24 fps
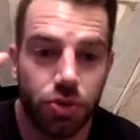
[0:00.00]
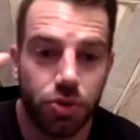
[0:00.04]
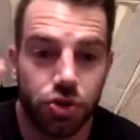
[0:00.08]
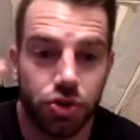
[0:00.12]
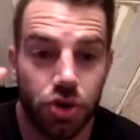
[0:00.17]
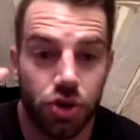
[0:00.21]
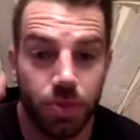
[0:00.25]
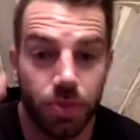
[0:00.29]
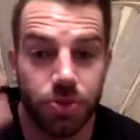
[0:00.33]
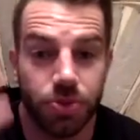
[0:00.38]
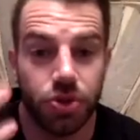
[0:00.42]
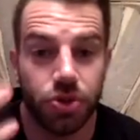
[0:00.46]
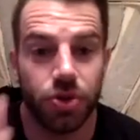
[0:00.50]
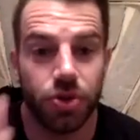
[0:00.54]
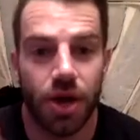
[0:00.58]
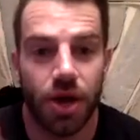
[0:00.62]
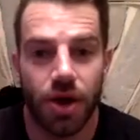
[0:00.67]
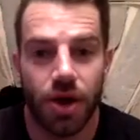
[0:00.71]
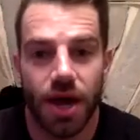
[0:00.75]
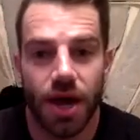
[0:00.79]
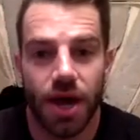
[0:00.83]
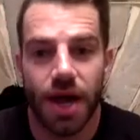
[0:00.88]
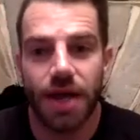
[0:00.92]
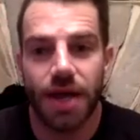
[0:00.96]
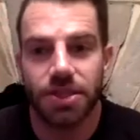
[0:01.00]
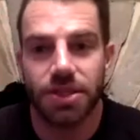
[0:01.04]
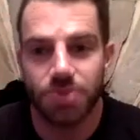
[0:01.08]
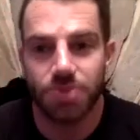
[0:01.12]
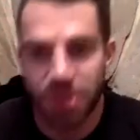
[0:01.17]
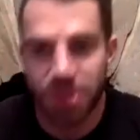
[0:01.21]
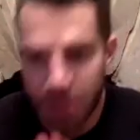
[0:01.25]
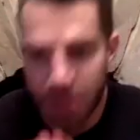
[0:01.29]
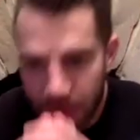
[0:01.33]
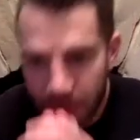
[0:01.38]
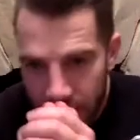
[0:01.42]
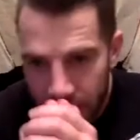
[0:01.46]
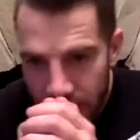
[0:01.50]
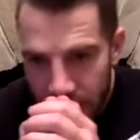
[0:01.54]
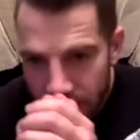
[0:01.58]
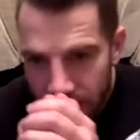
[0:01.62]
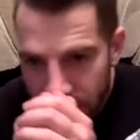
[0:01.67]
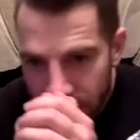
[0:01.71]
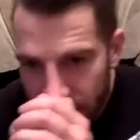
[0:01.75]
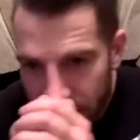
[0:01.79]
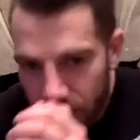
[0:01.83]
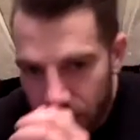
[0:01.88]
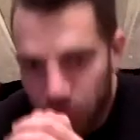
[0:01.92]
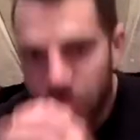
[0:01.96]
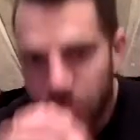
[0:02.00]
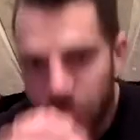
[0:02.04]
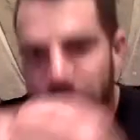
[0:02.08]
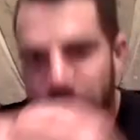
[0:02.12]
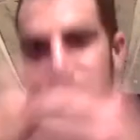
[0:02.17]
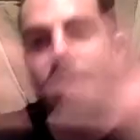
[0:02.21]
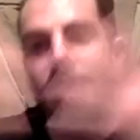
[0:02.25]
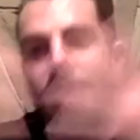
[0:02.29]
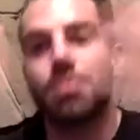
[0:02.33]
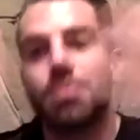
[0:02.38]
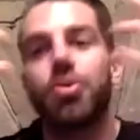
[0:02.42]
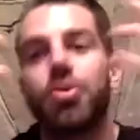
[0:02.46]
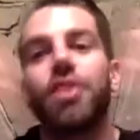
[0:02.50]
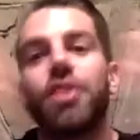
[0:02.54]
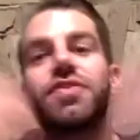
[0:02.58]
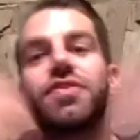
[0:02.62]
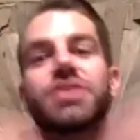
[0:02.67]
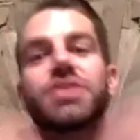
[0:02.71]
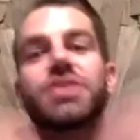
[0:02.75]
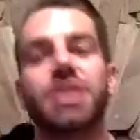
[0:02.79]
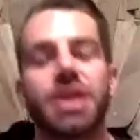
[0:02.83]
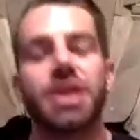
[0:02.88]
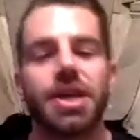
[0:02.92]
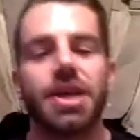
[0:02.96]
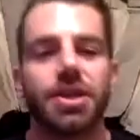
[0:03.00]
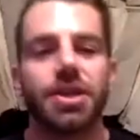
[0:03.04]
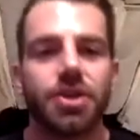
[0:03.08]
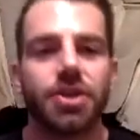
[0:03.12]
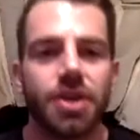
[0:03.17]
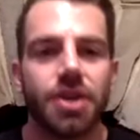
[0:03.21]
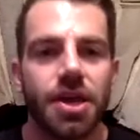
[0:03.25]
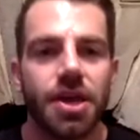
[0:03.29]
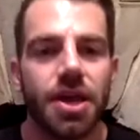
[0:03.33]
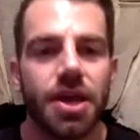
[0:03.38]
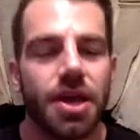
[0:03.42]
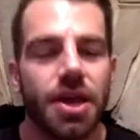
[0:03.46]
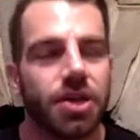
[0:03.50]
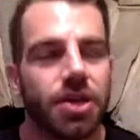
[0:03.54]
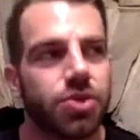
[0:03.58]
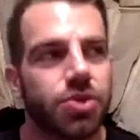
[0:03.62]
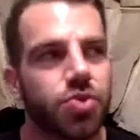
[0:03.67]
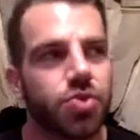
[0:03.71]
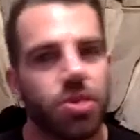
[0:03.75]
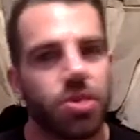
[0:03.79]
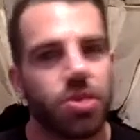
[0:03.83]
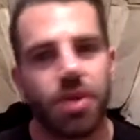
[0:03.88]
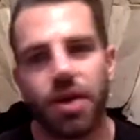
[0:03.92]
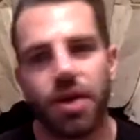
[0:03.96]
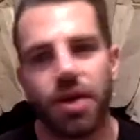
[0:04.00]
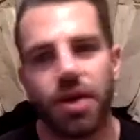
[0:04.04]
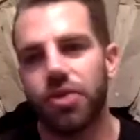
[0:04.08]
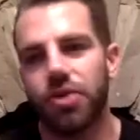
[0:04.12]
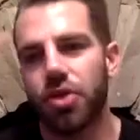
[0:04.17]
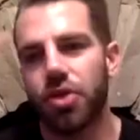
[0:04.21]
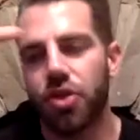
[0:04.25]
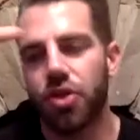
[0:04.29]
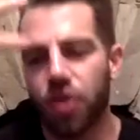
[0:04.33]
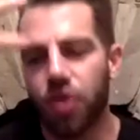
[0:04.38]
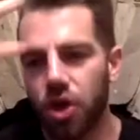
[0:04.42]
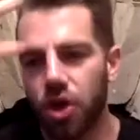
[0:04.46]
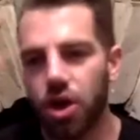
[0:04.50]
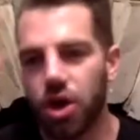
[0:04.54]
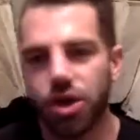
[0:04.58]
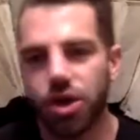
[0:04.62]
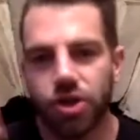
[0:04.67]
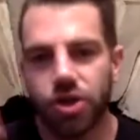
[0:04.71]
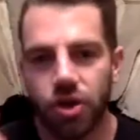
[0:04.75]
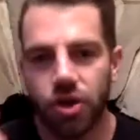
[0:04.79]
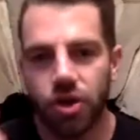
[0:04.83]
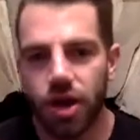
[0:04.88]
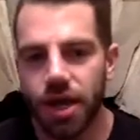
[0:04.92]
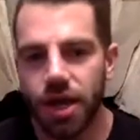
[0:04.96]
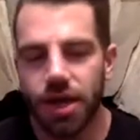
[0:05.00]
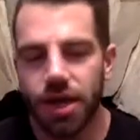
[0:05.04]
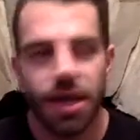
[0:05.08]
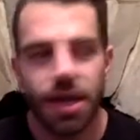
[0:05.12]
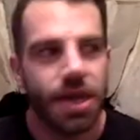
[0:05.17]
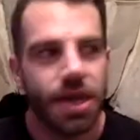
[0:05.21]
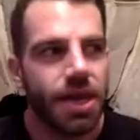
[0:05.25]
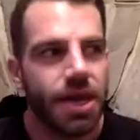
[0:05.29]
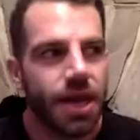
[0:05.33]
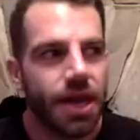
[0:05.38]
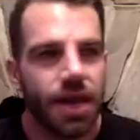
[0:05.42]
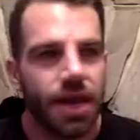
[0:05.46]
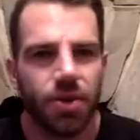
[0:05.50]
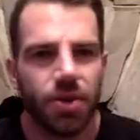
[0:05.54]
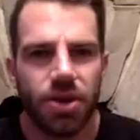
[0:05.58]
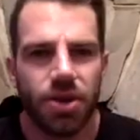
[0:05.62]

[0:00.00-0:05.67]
drops on our hands. We had to take breaths in and talking about, you know, the third eye. And anyway,